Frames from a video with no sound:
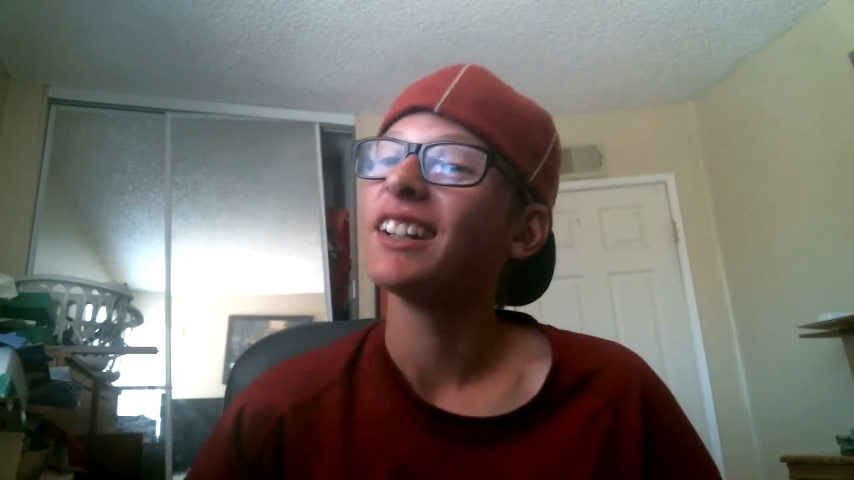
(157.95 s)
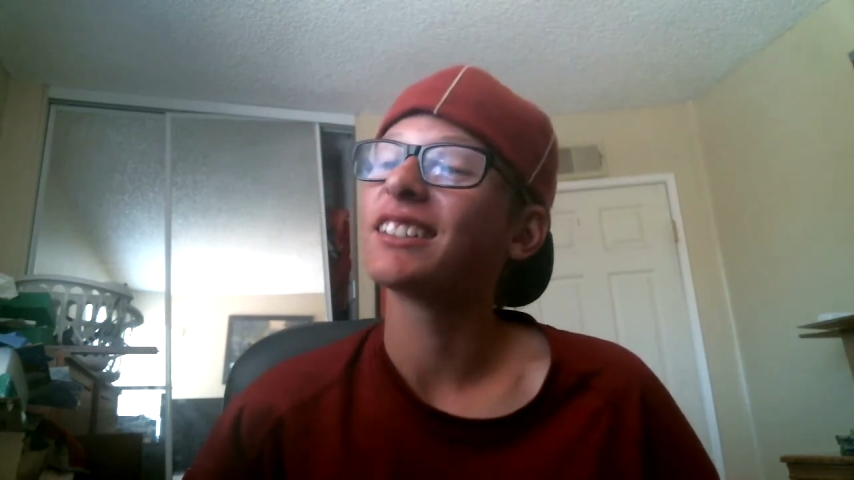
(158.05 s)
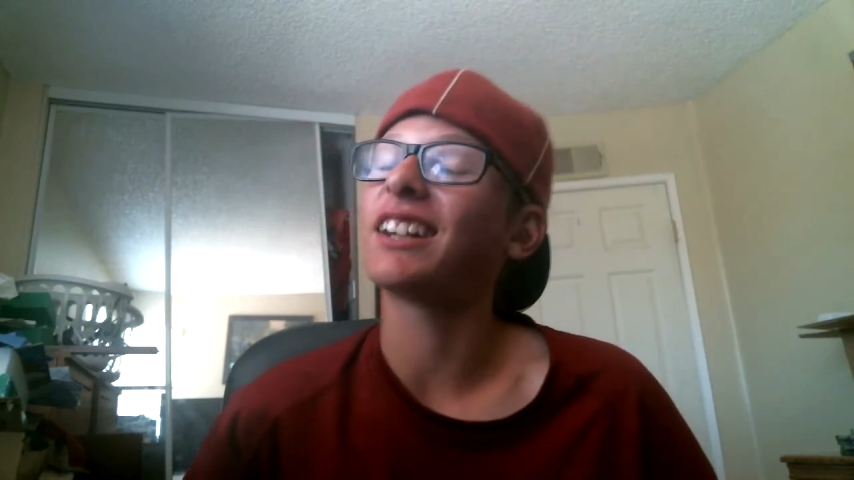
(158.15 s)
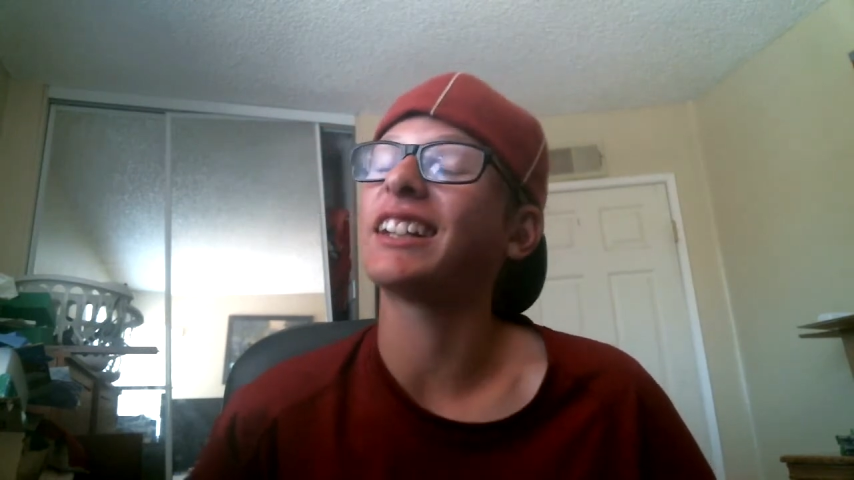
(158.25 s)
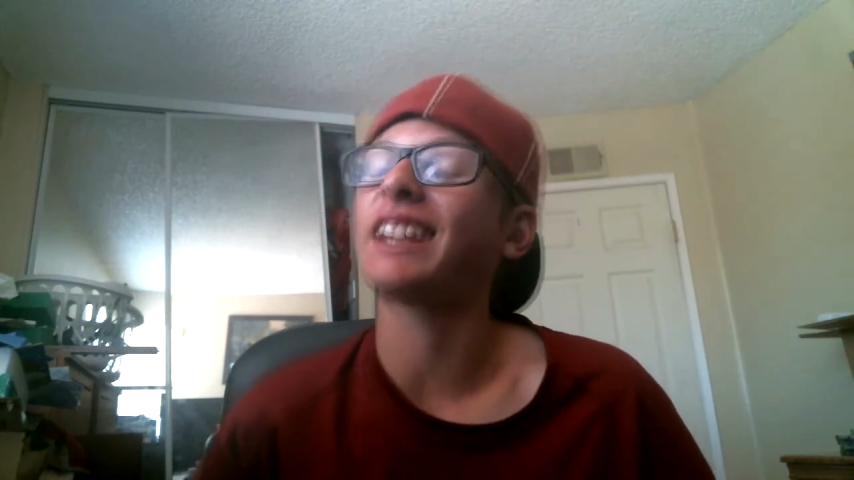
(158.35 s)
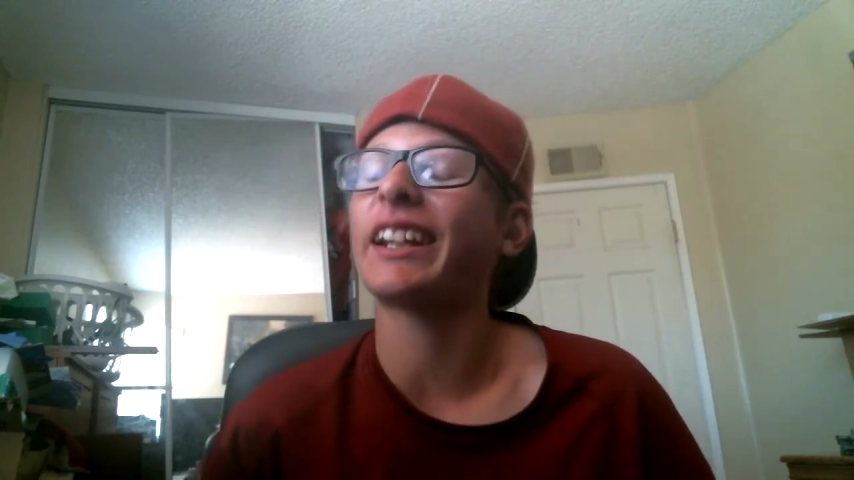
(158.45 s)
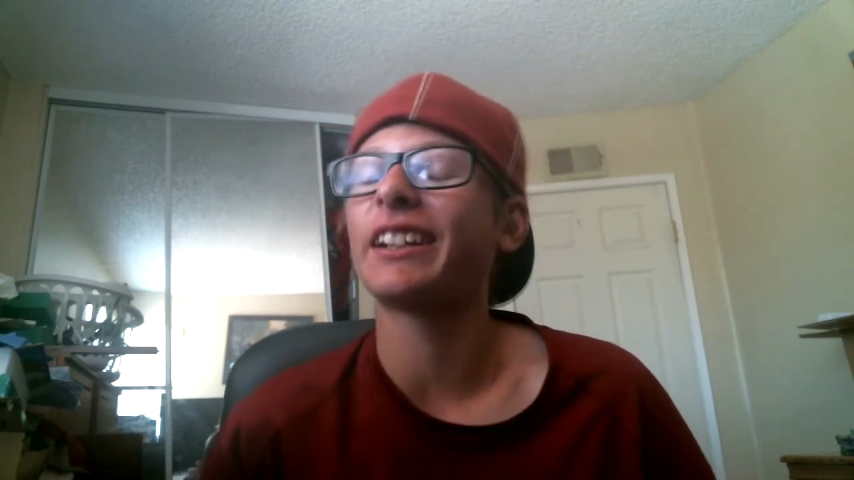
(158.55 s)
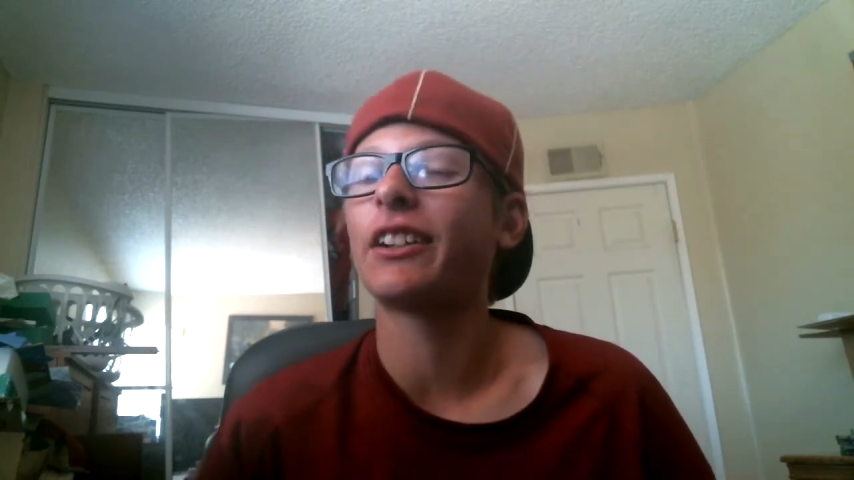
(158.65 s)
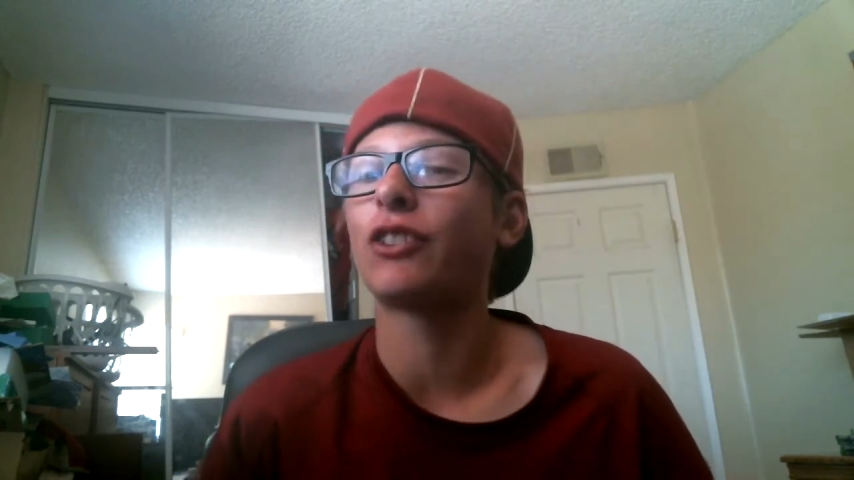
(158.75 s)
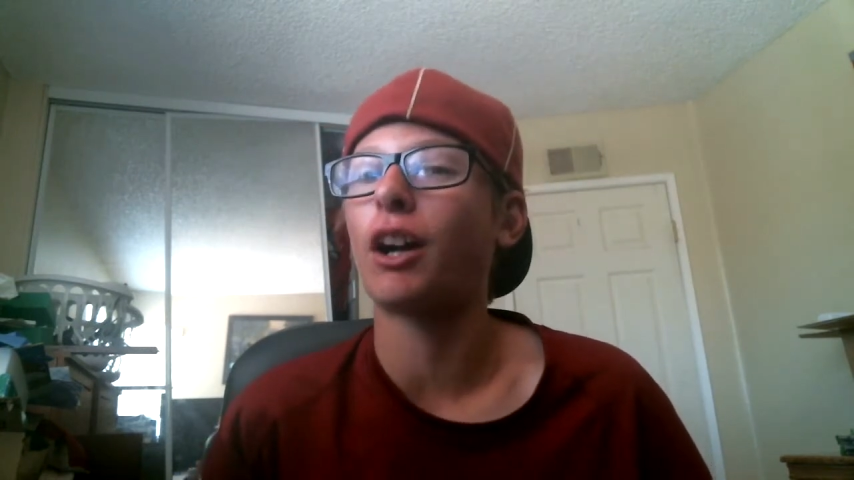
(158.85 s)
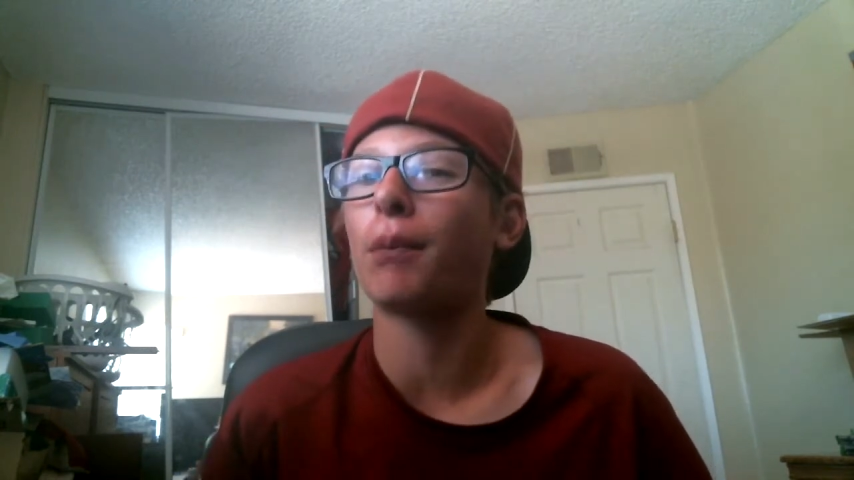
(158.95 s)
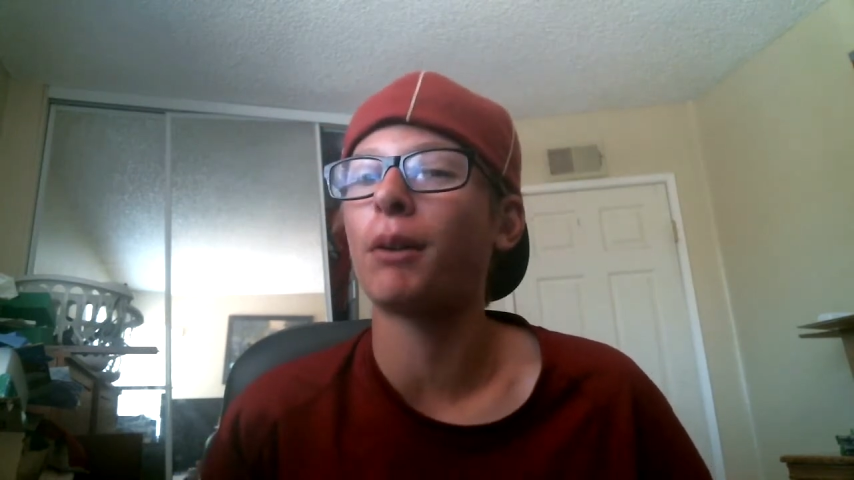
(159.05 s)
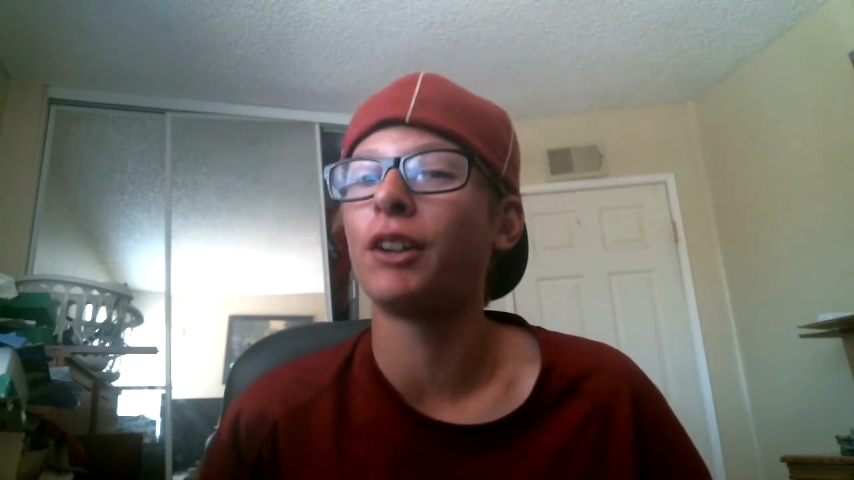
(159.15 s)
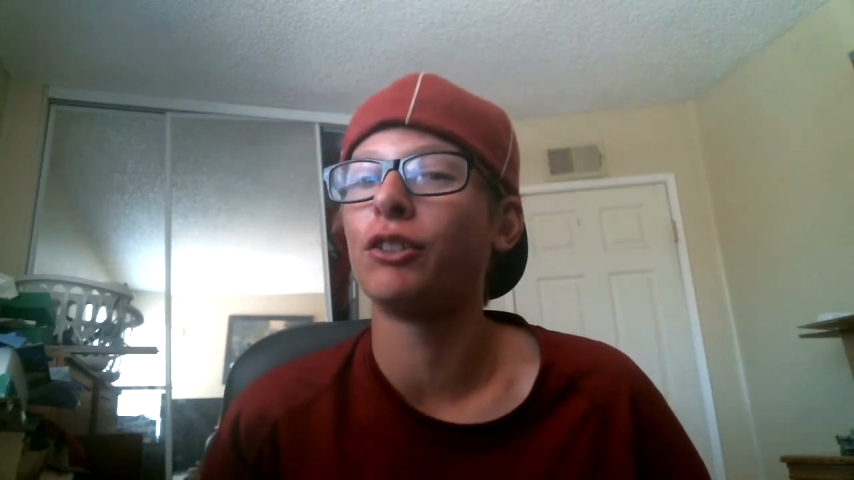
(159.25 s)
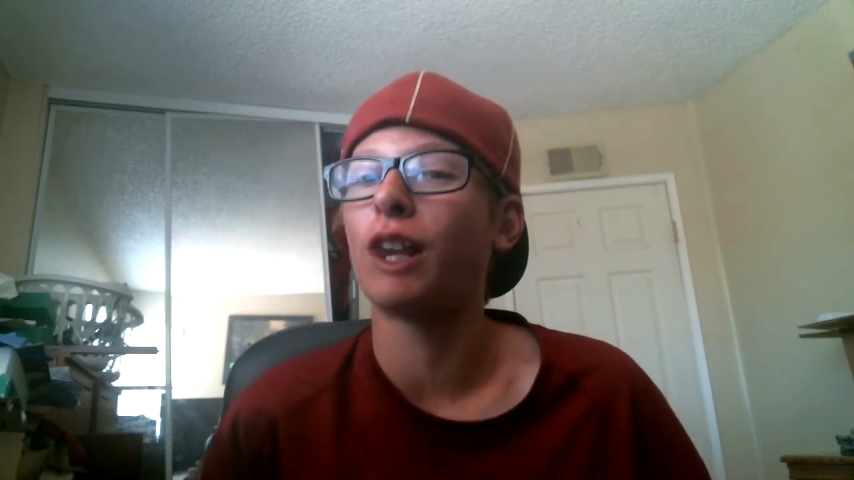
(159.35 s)
So I decided to drop
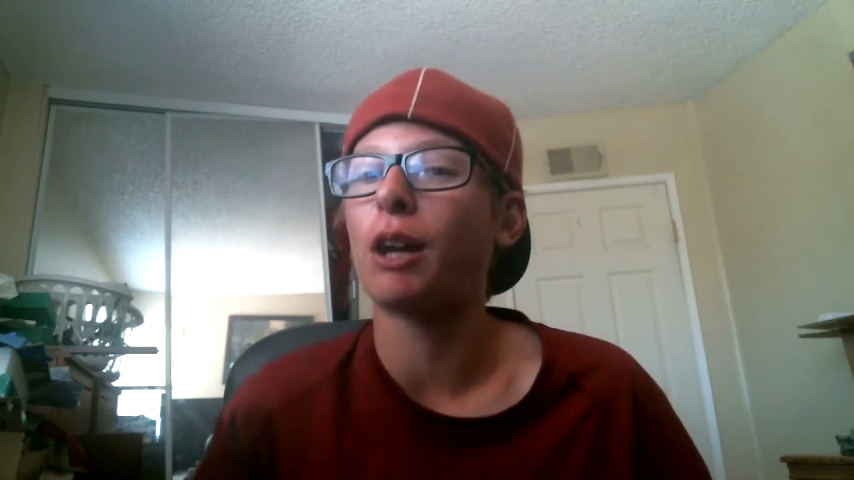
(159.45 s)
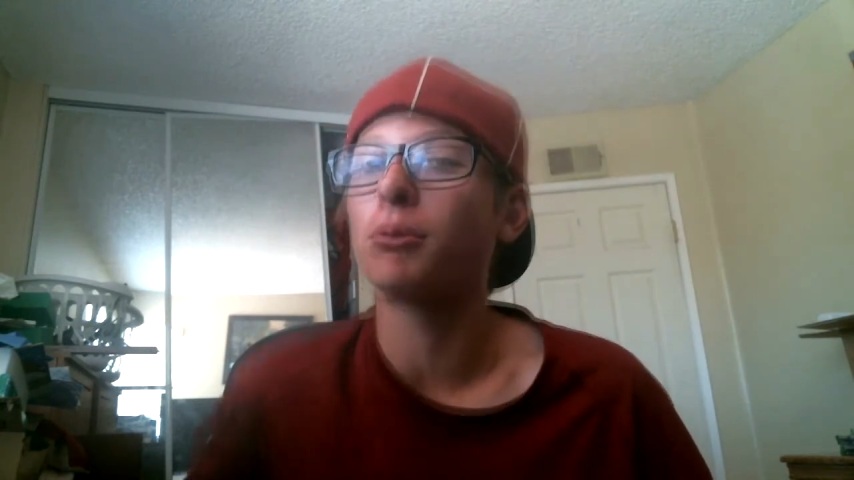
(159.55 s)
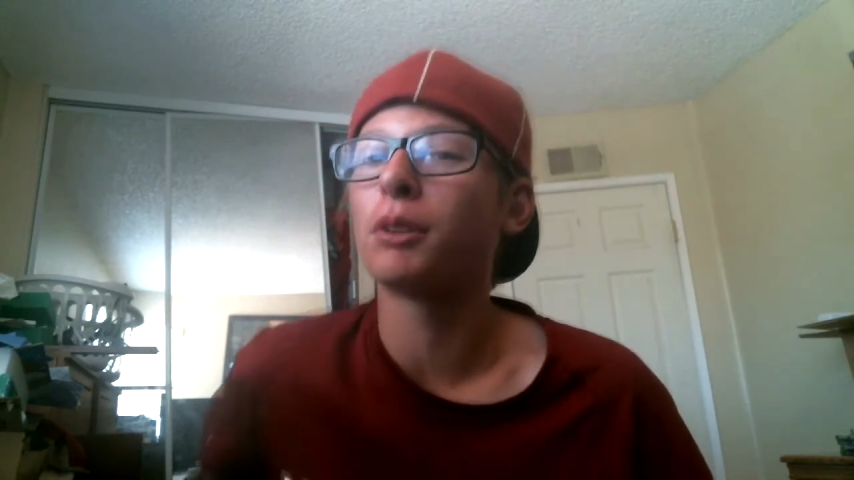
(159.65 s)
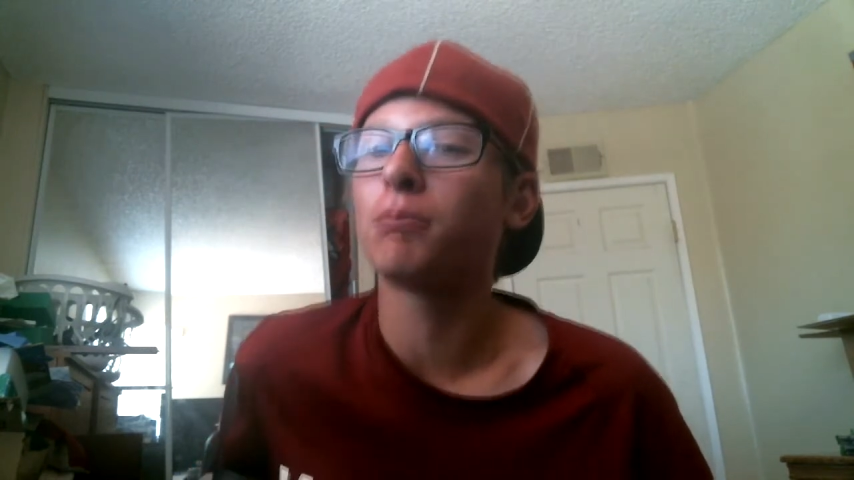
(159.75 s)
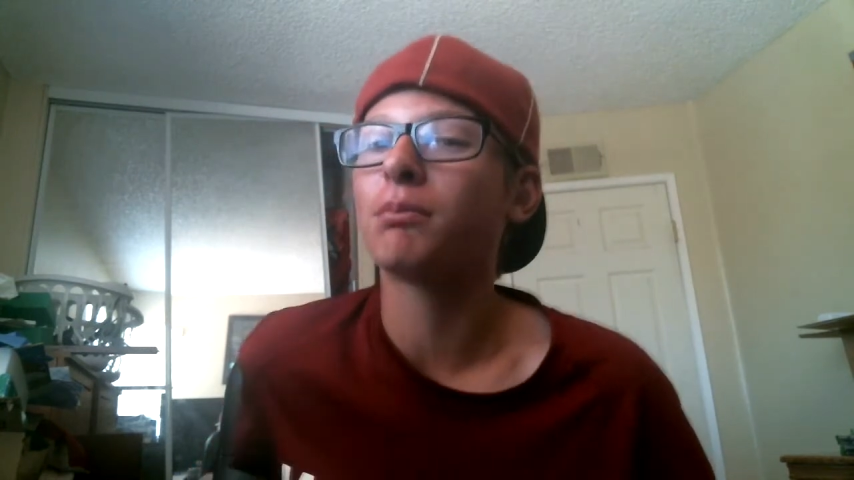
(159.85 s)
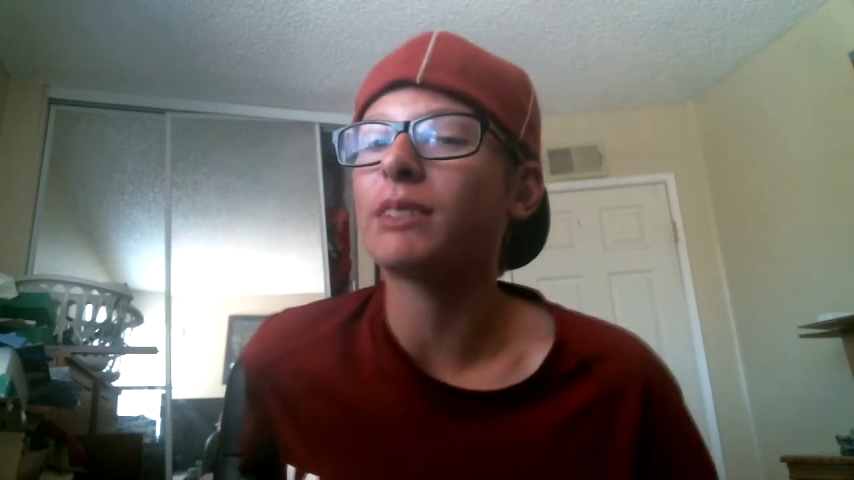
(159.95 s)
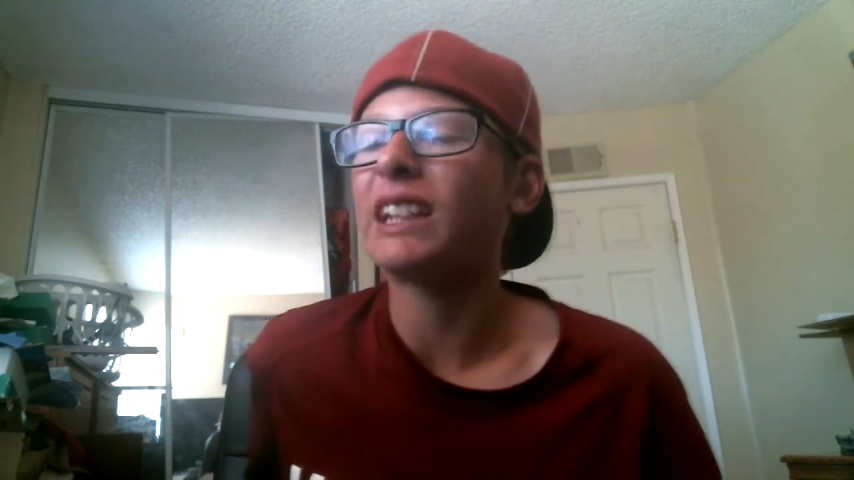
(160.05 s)
a new album.